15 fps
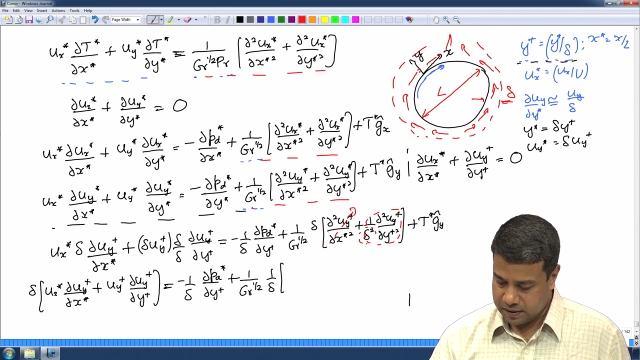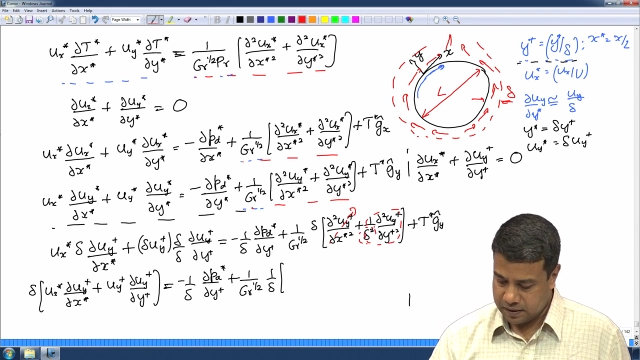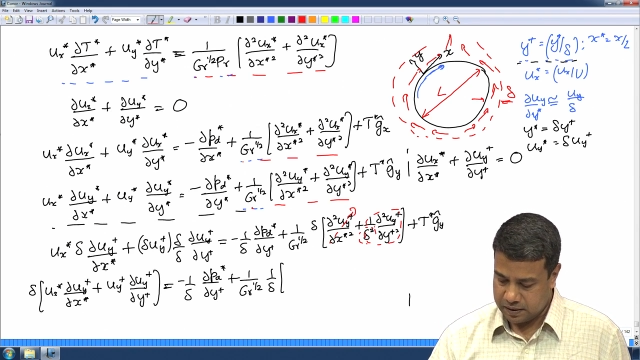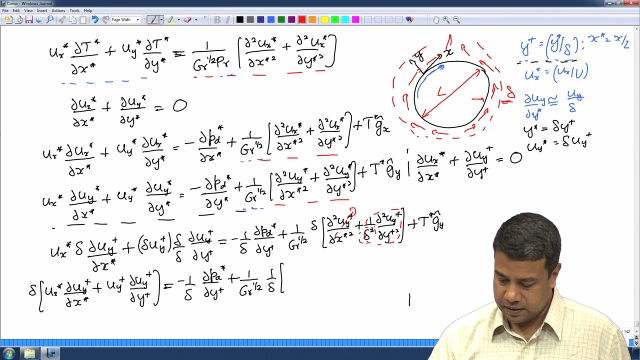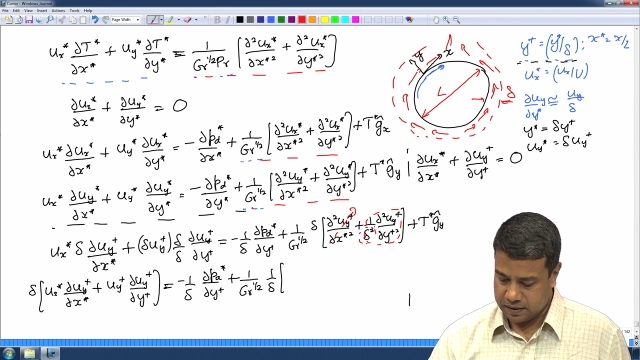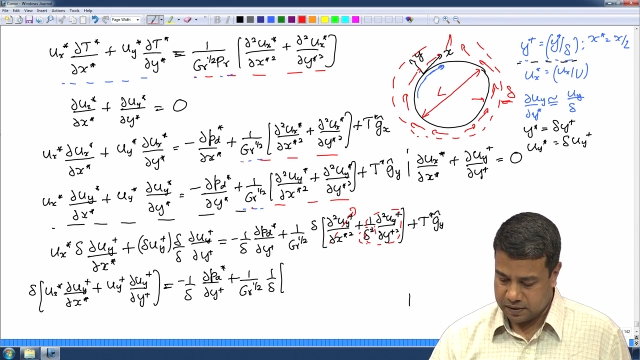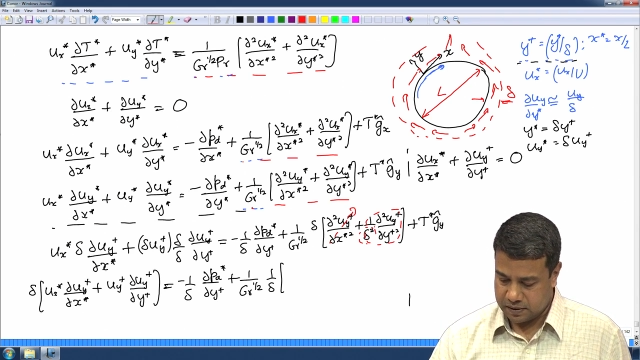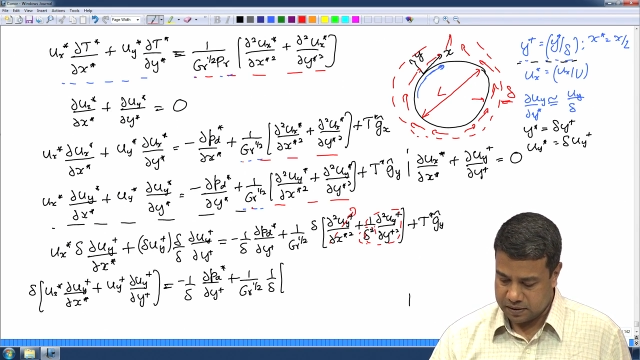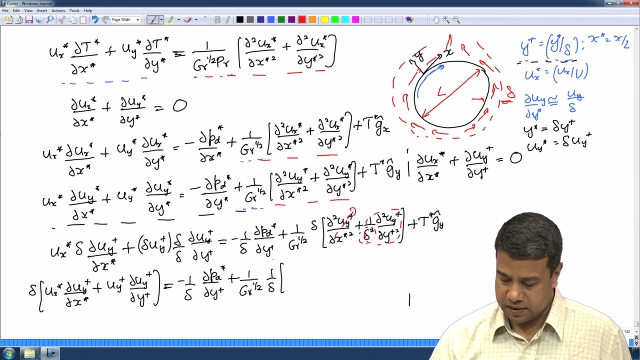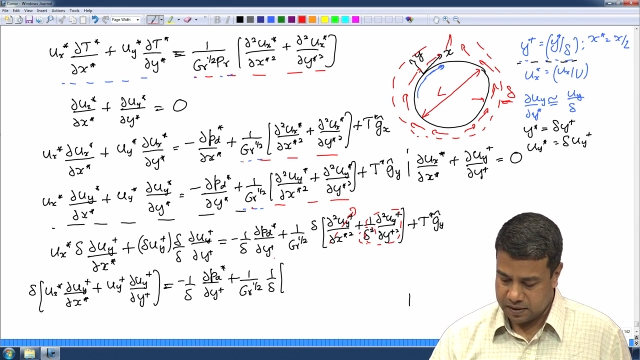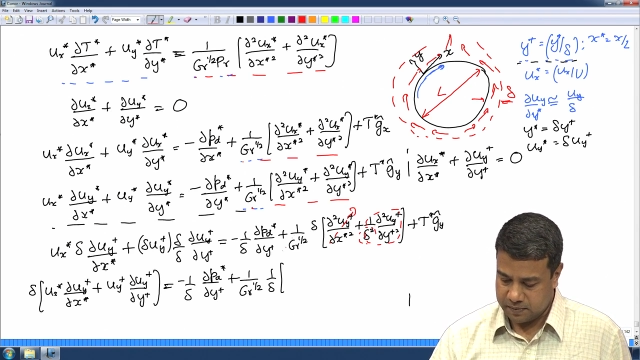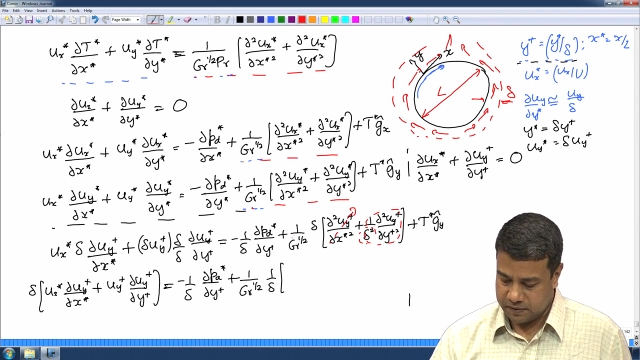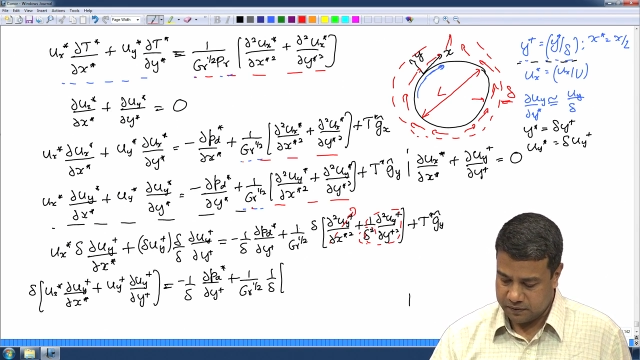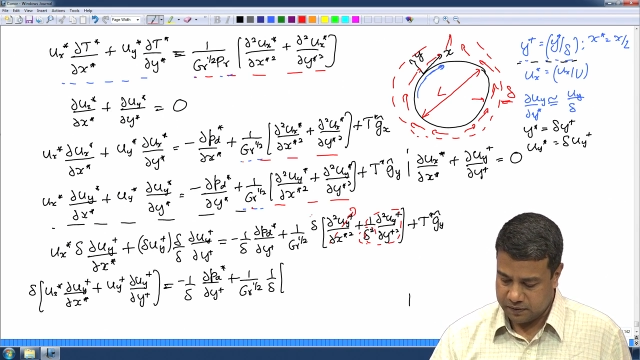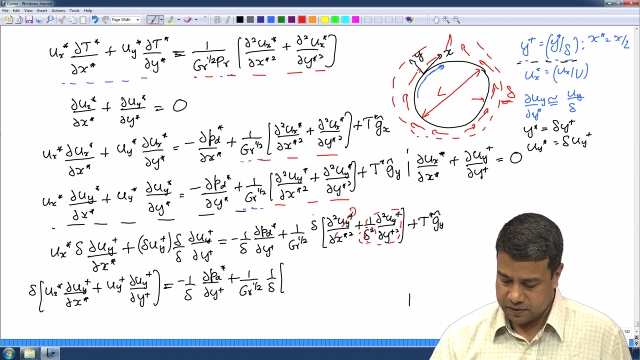in the cross
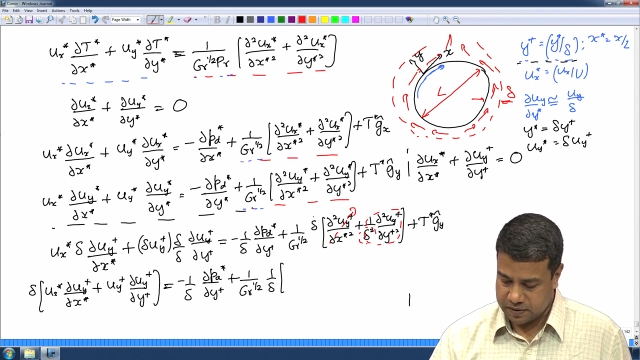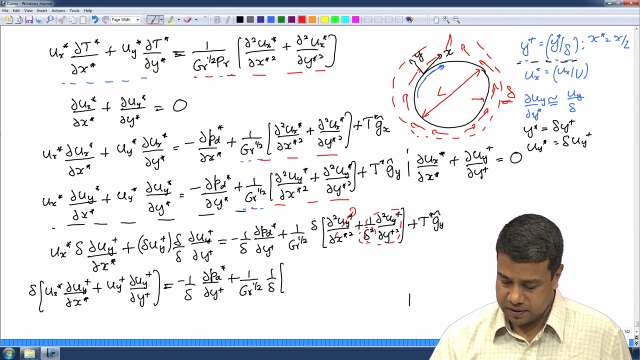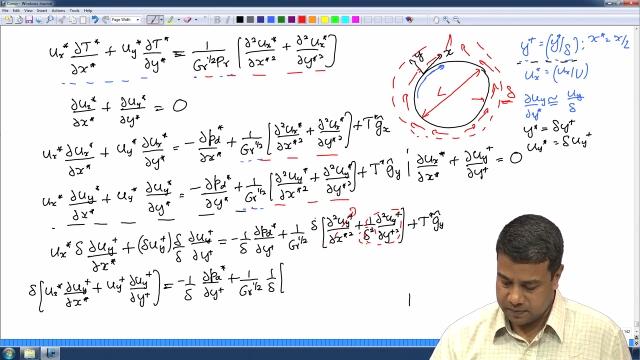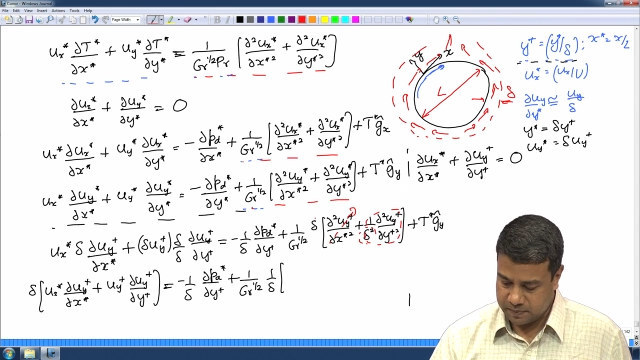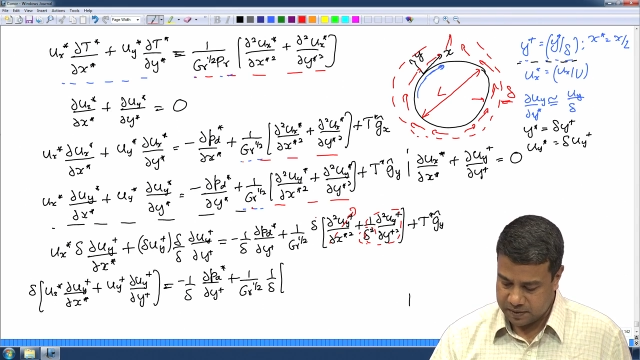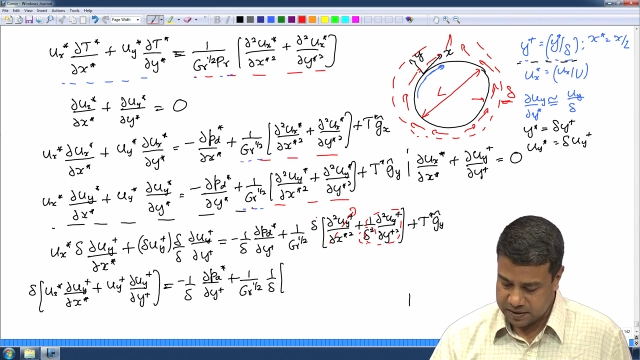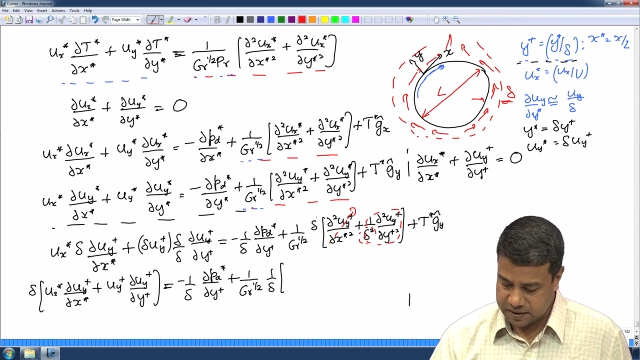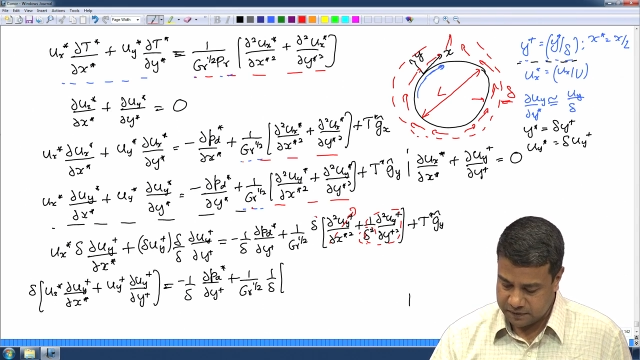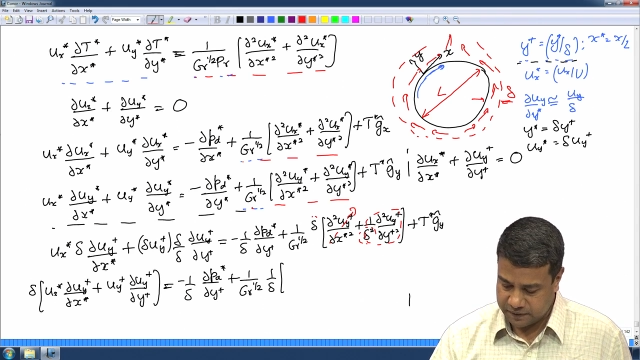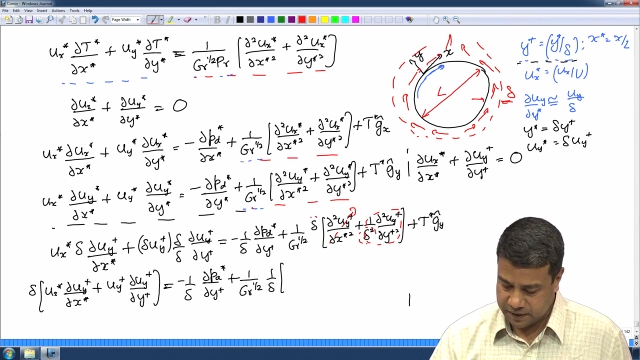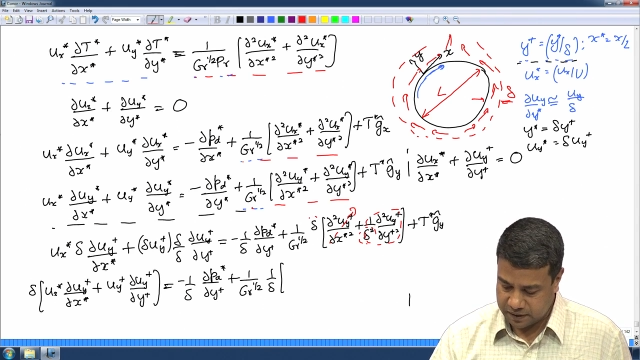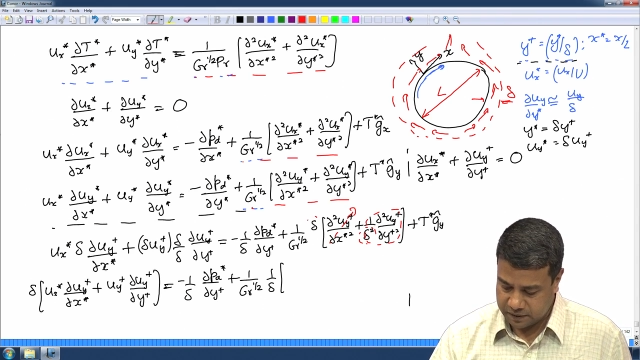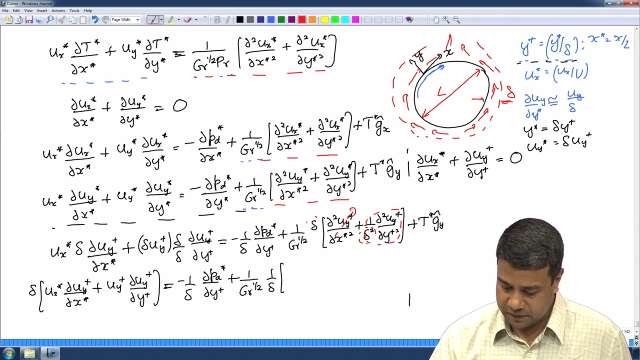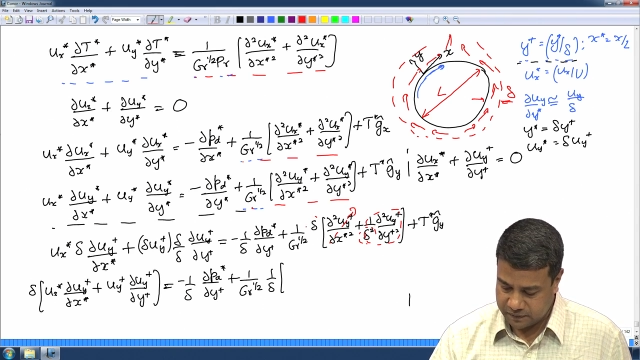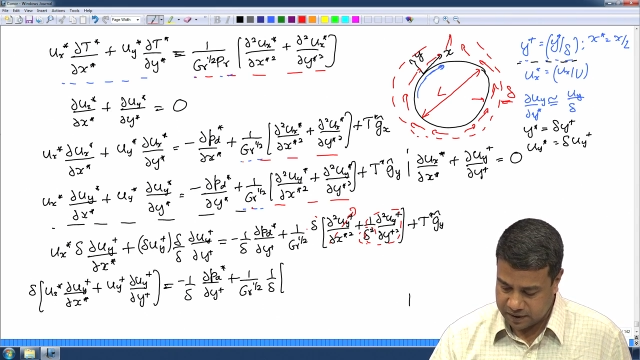stream diffusion plus a
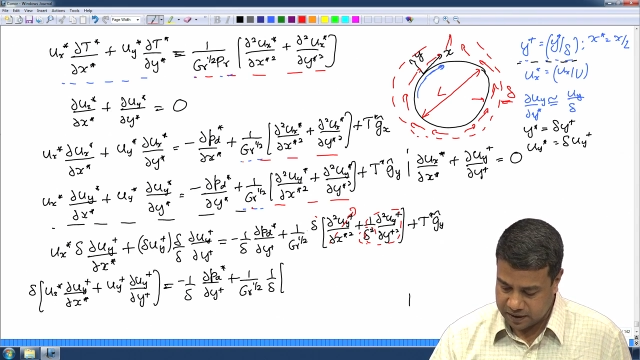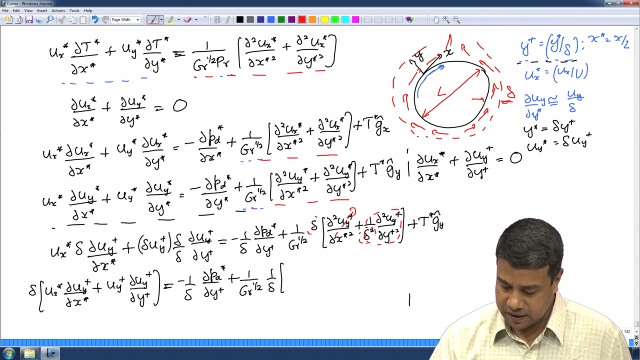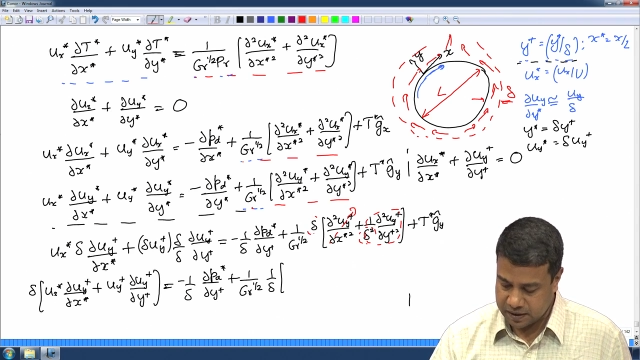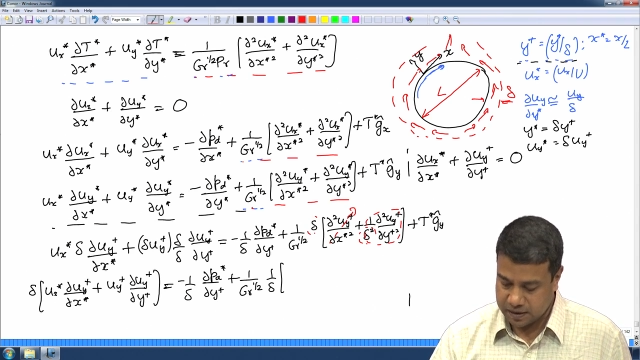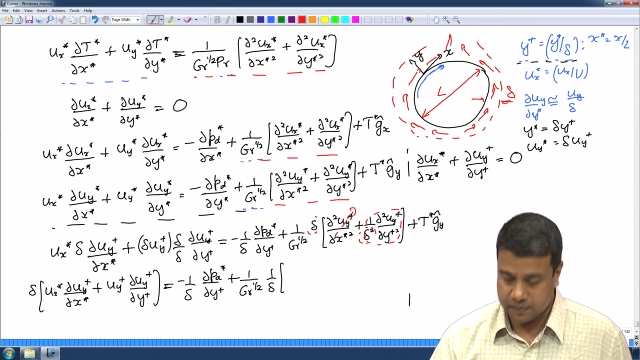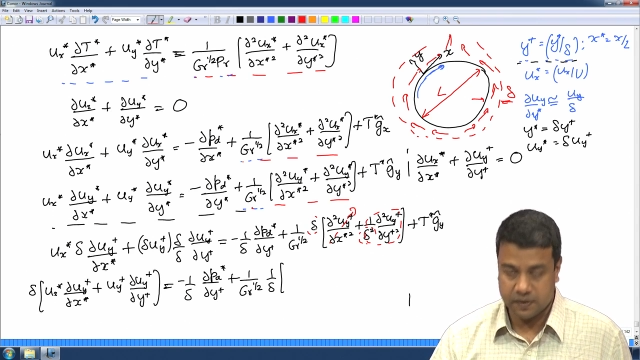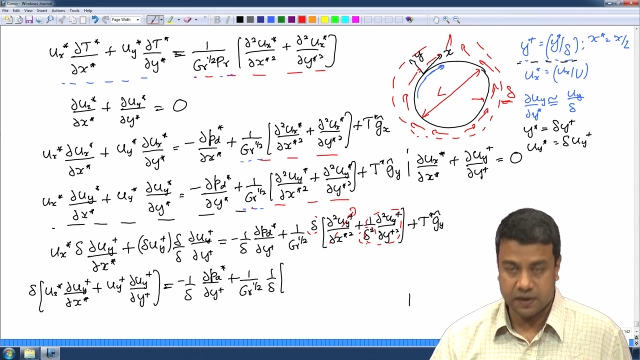factor of delta,